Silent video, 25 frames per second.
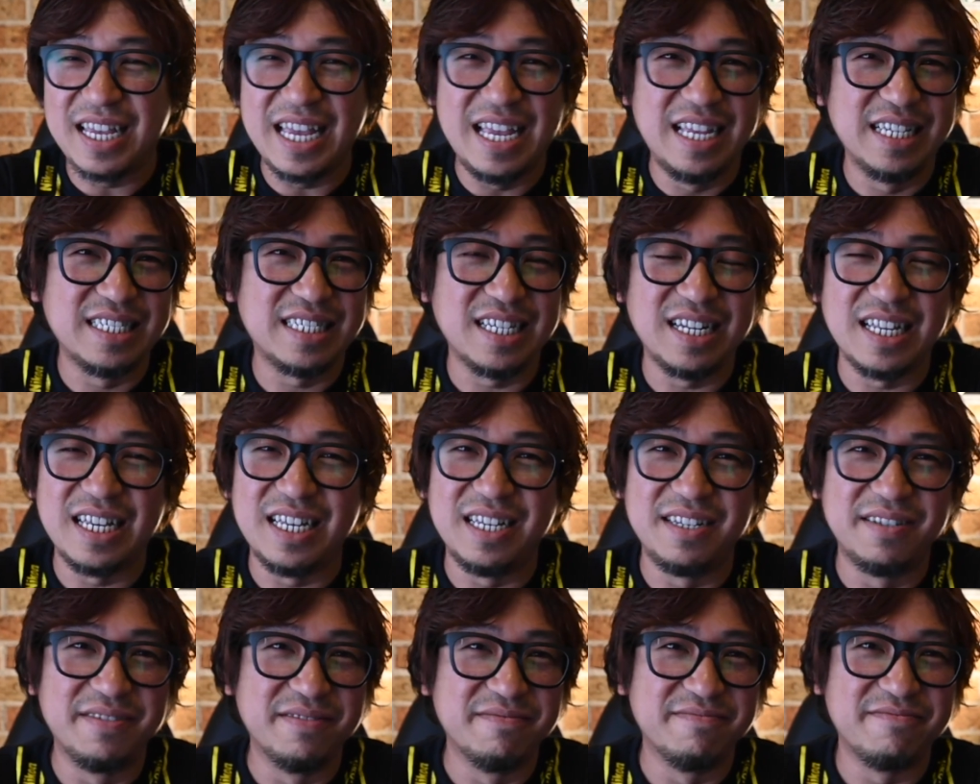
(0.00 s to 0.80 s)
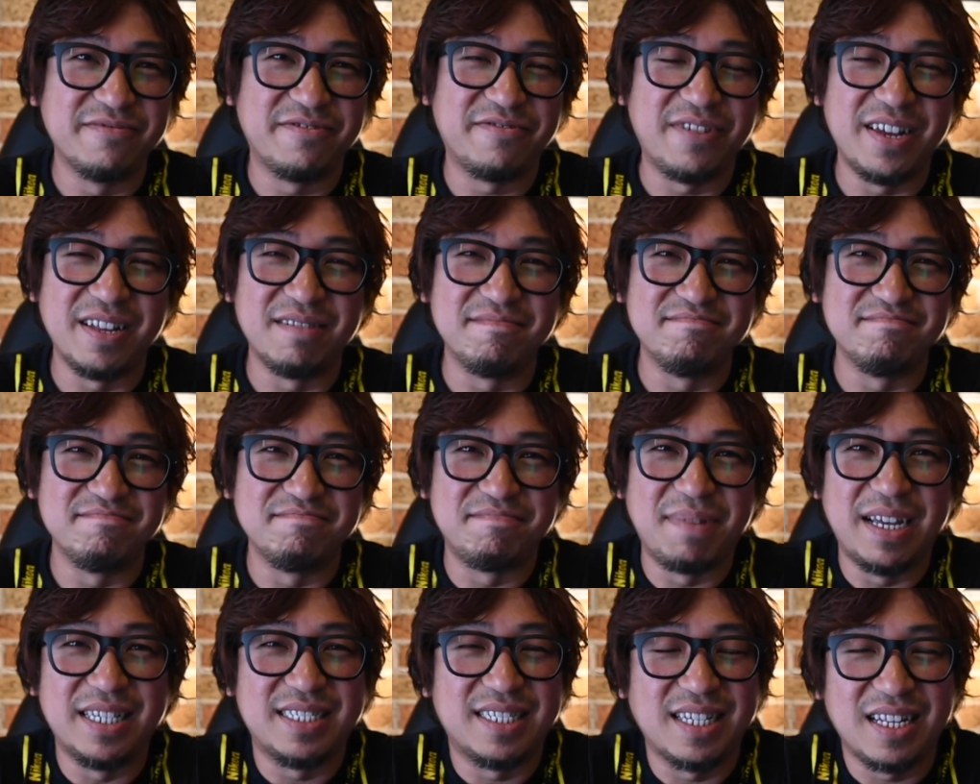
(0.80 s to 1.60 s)
easily fit
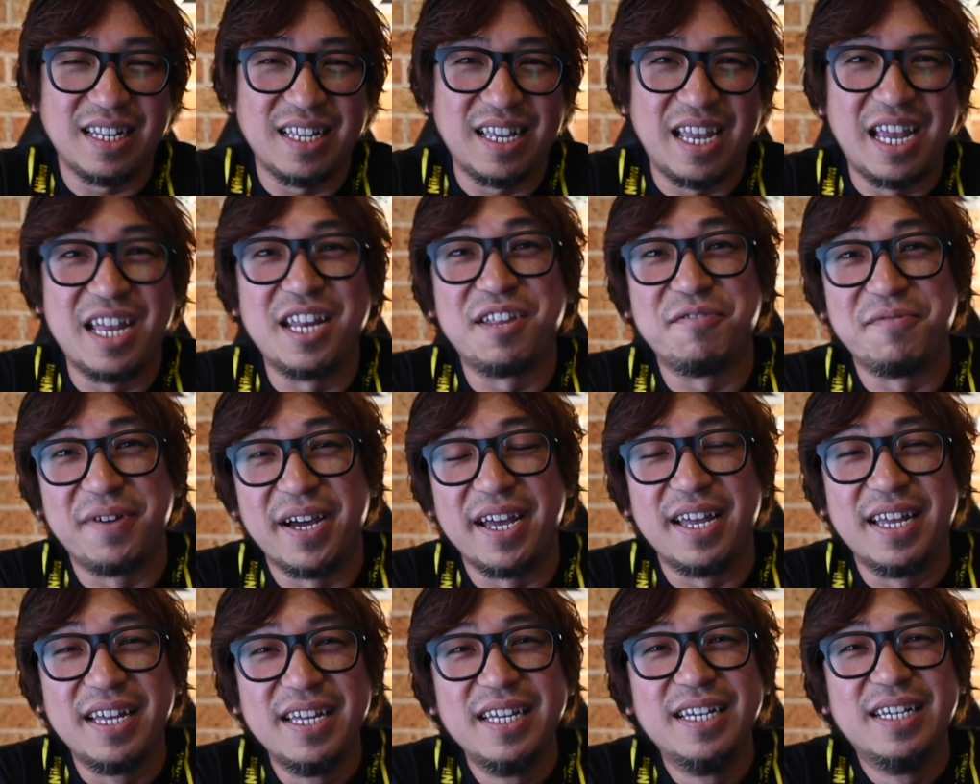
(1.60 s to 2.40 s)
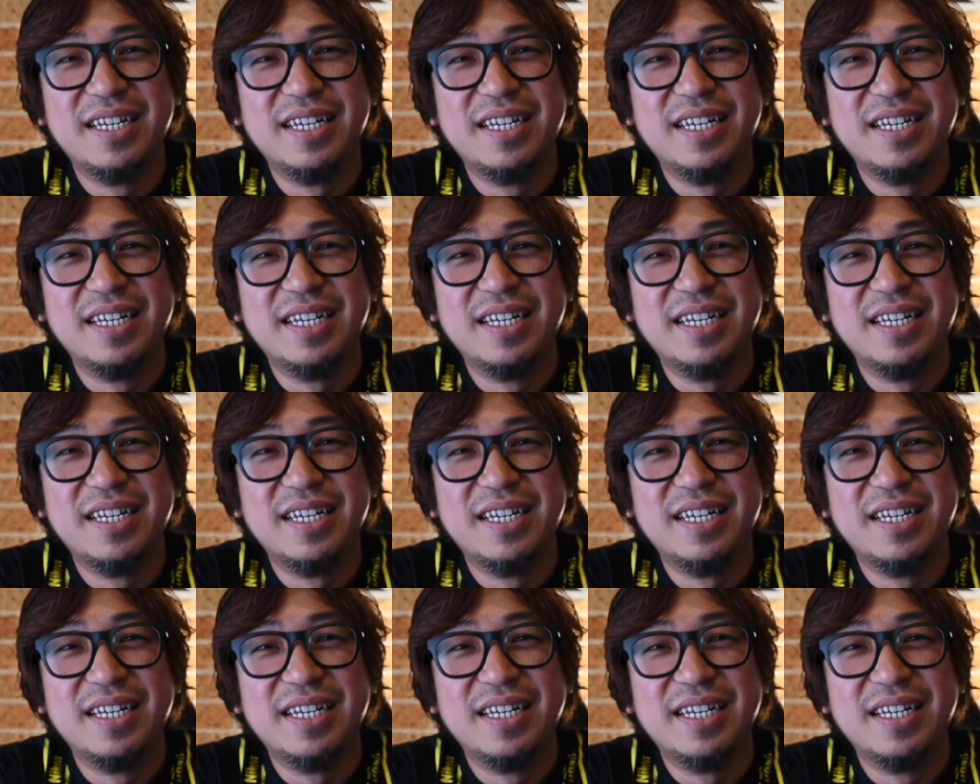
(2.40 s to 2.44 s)
basically anyway.